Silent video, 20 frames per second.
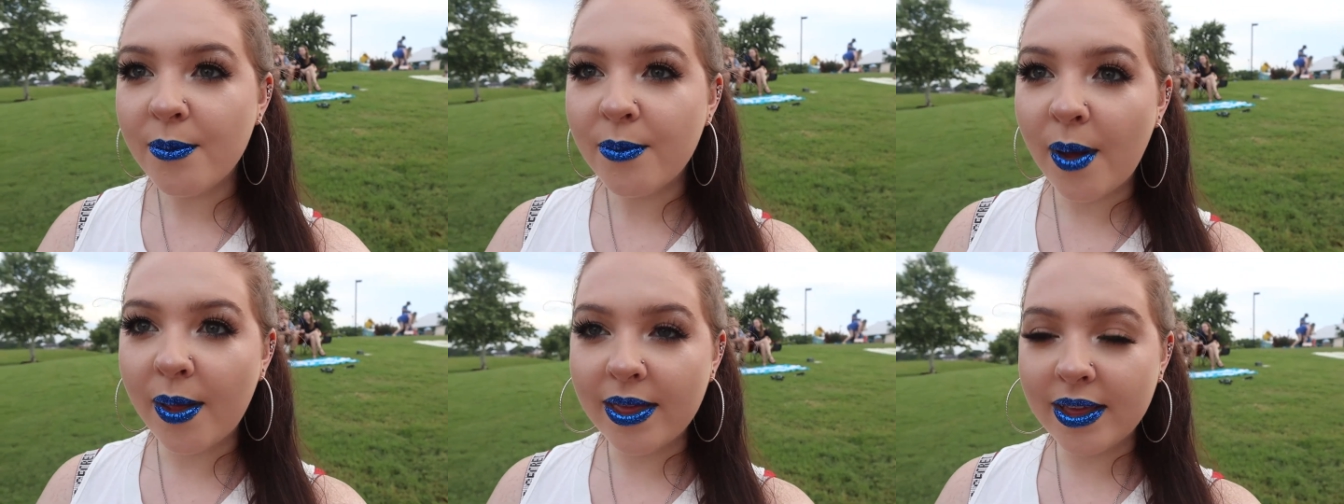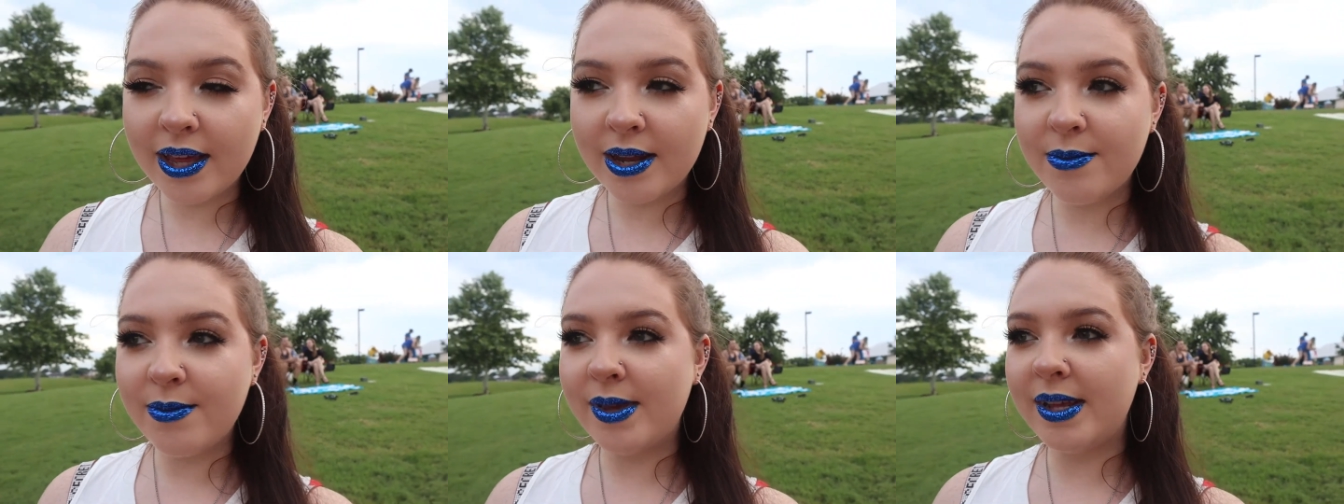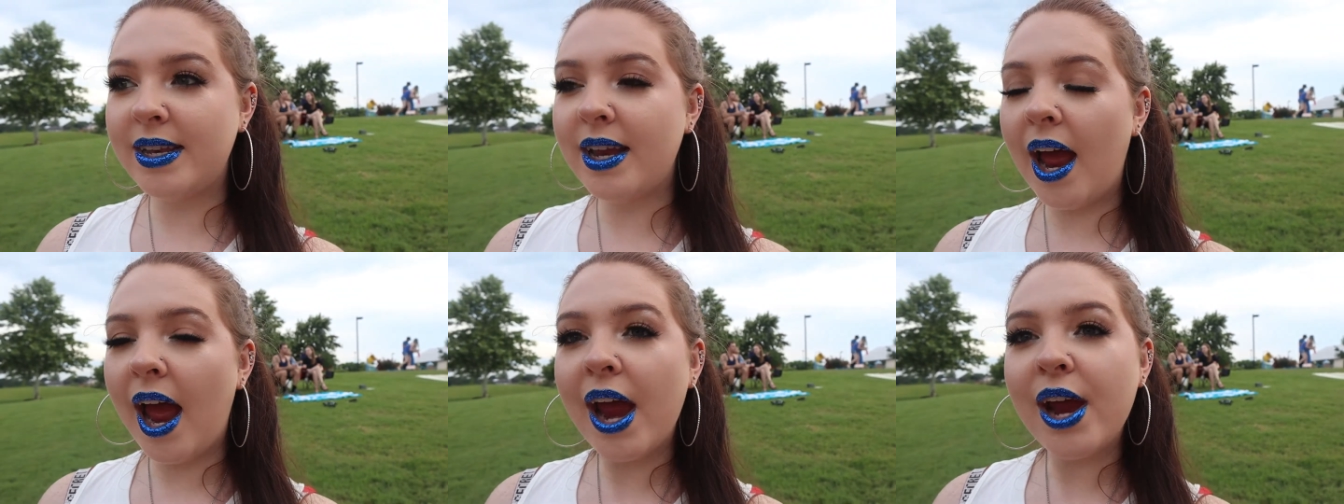Probably gonna
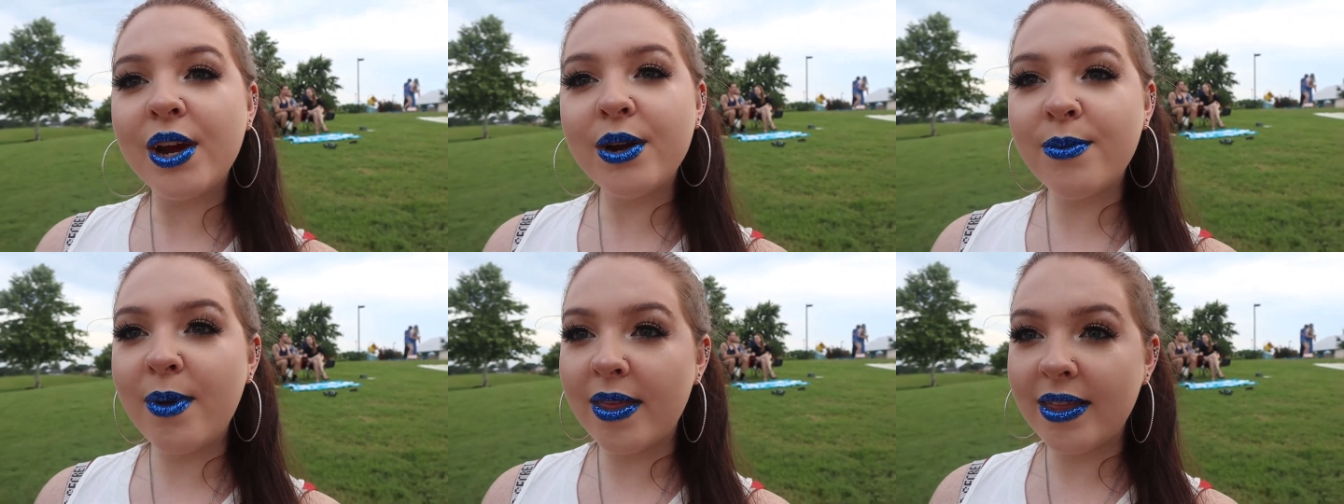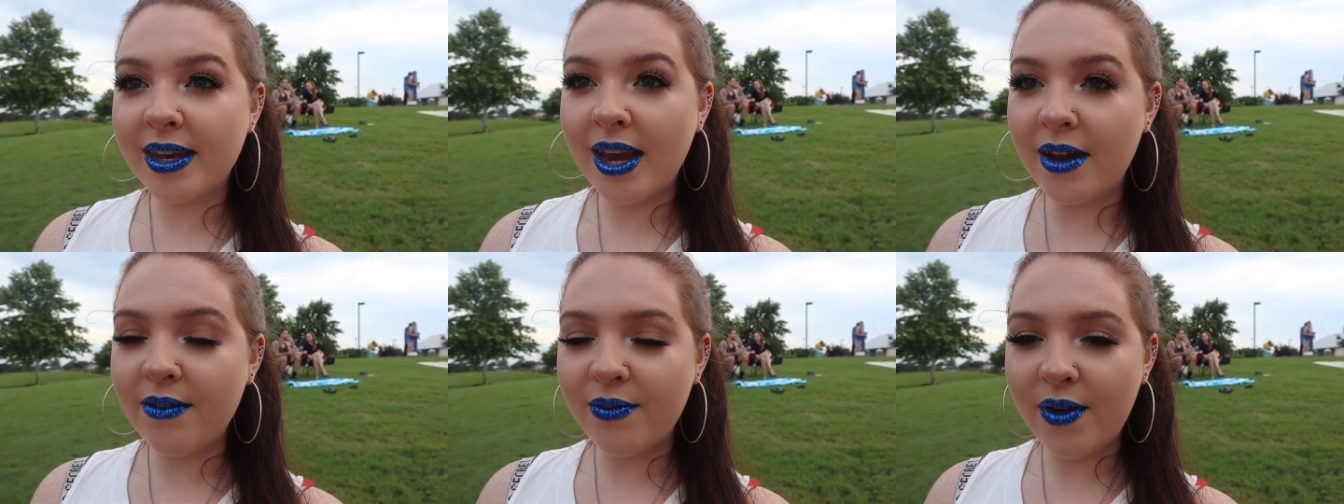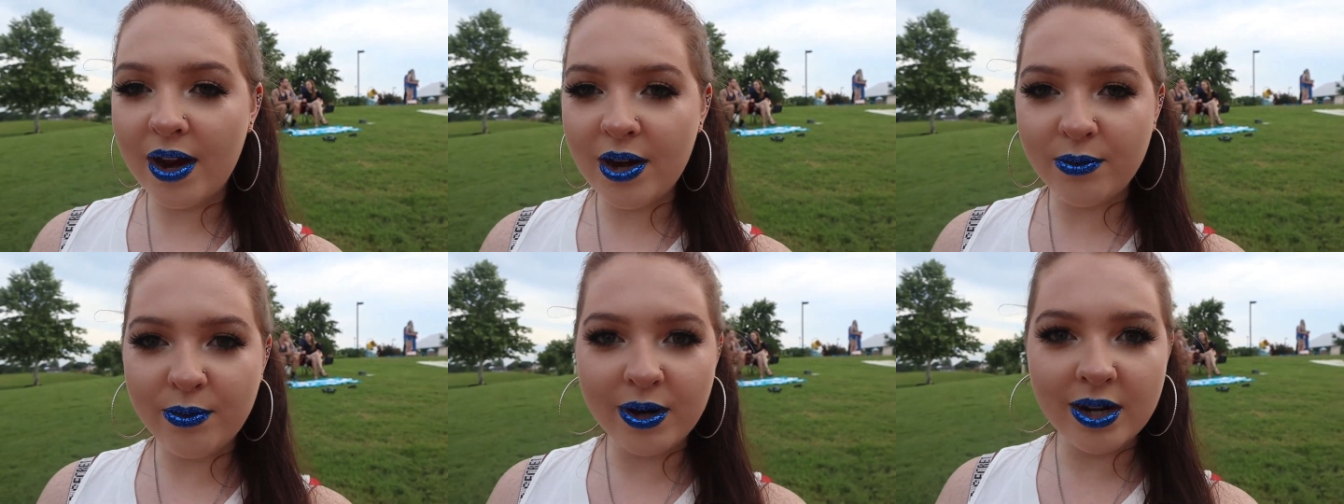be tired by the time
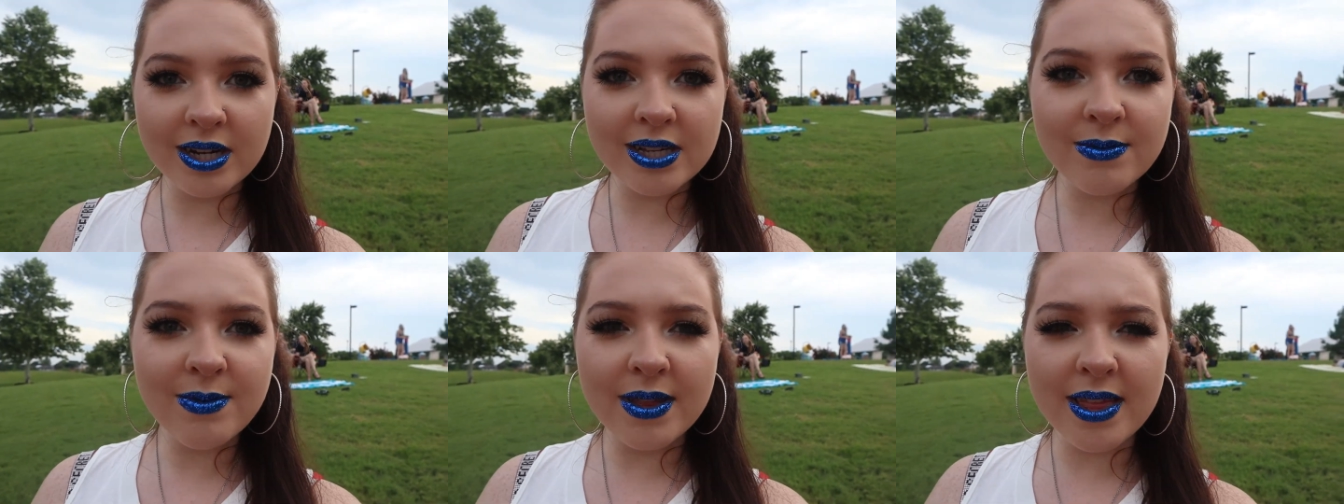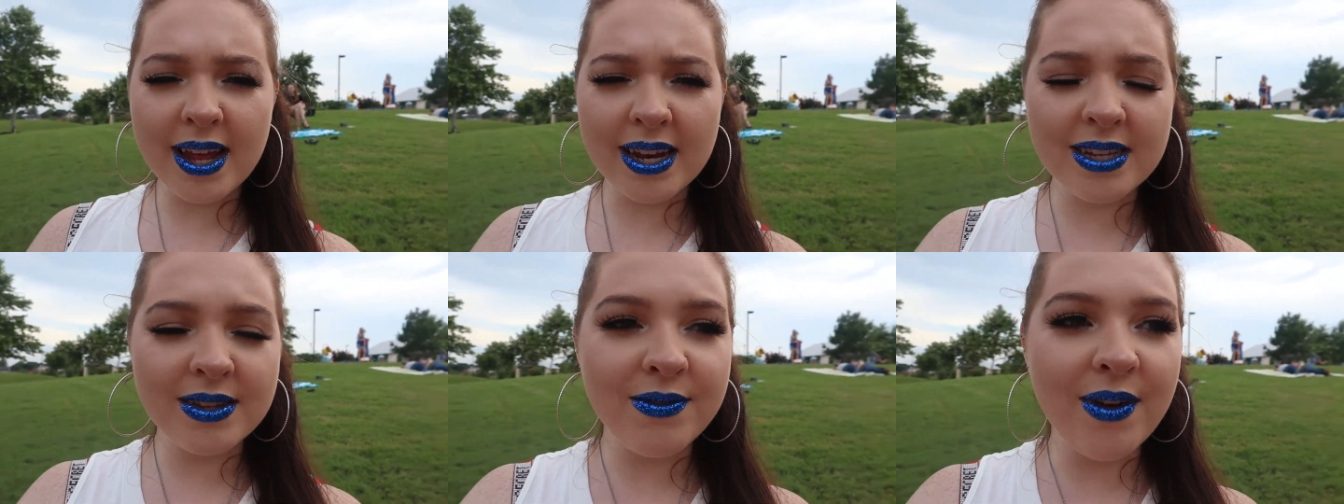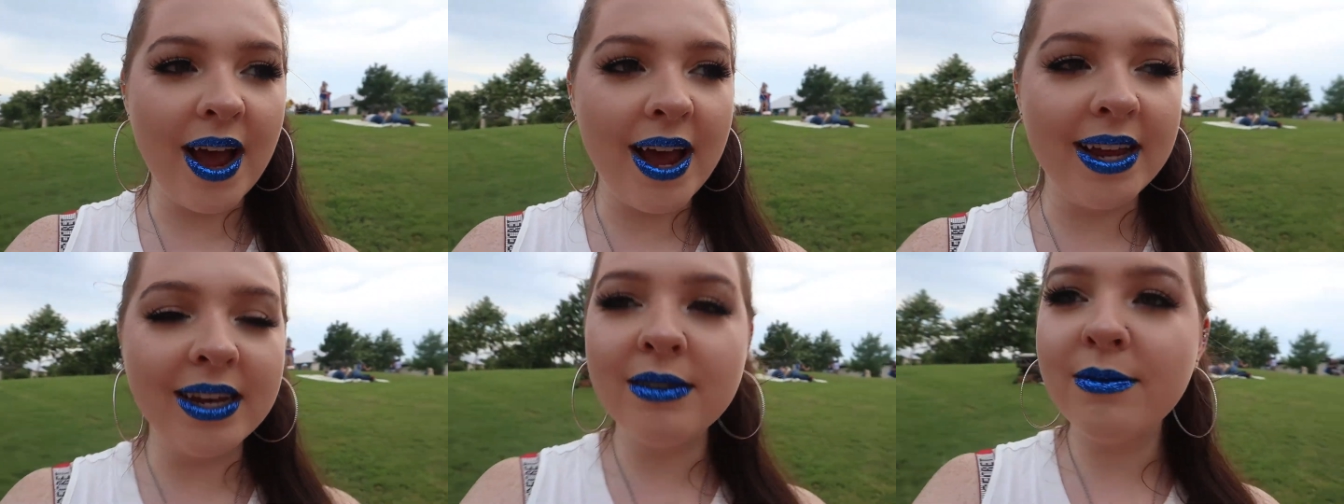fireworks, but that's
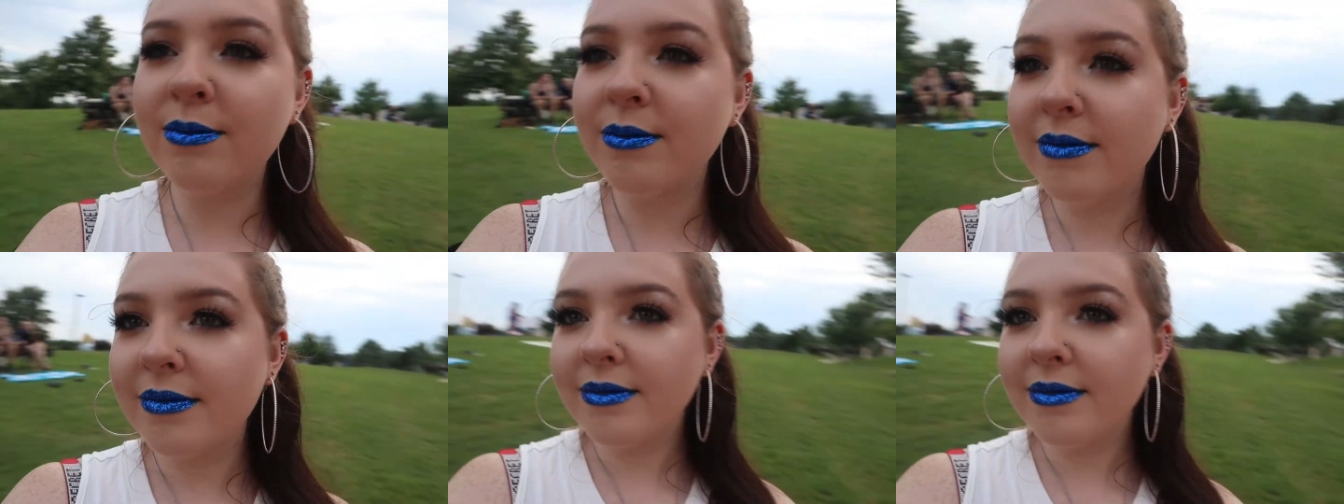fine.